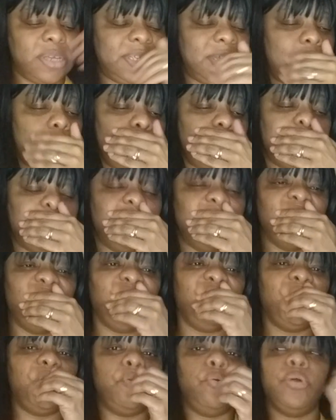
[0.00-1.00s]
said I wasn't going to
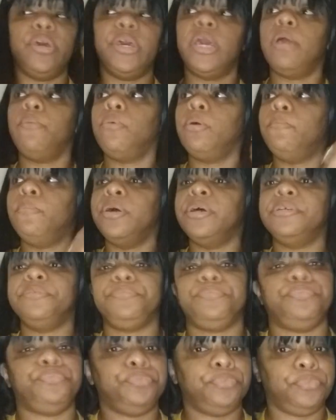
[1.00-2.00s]
drink it on camera, but
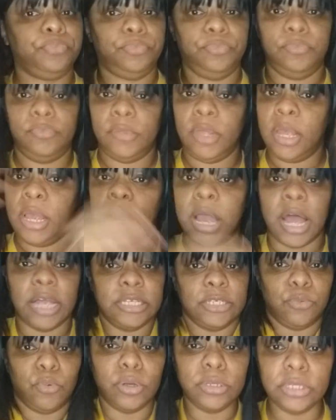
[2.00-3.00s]
I
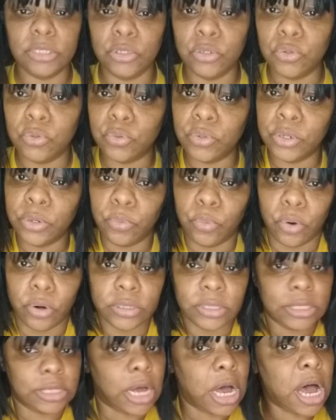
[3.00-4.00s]
just wanted to do in the
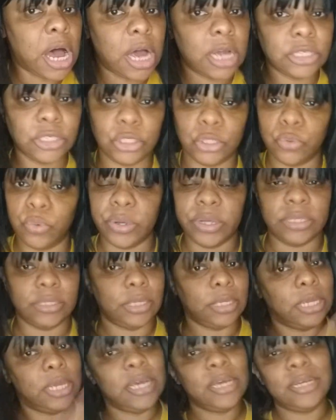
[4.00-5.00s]
words of the Hodge twins.
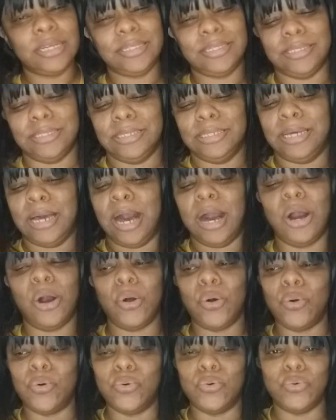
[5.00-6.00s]
It's
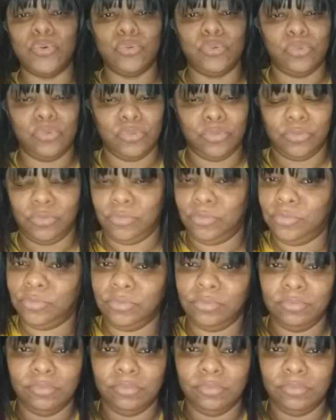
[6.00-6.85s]
gone.